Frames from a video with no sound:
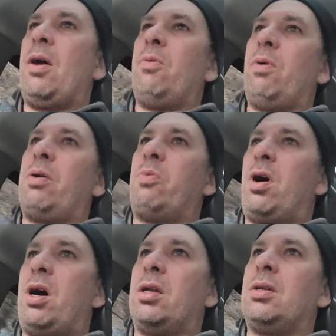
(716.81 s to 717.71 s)
I
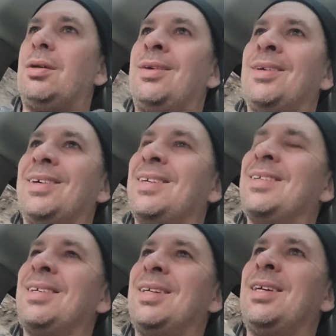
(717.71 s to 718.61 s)
want
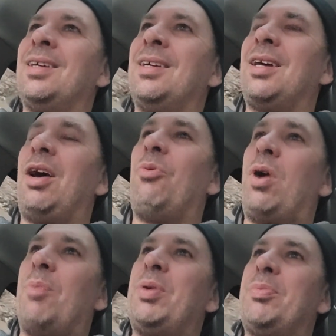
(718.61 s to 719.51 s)
I
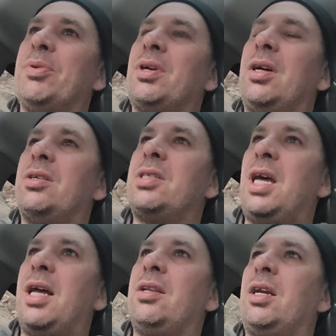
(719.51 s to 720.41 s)
want people to
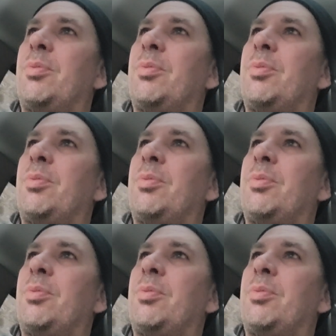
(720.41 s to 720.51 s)
understand the